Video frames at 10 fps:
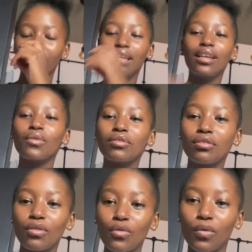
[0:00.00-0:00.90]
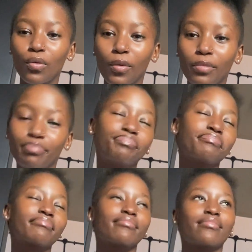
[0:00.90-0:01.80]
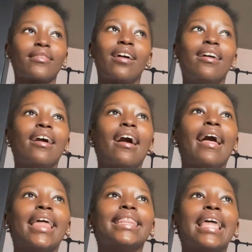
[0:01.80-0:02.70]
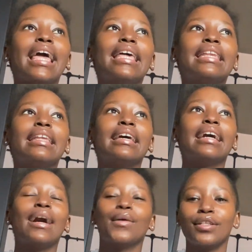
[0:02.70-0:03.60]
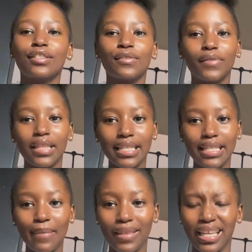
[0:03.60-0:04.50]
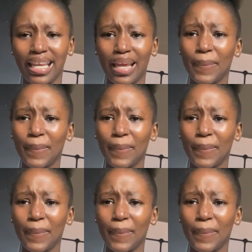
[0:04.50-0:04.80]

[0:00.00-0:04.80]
it was so cool. And then I wanted to feel that same thing again.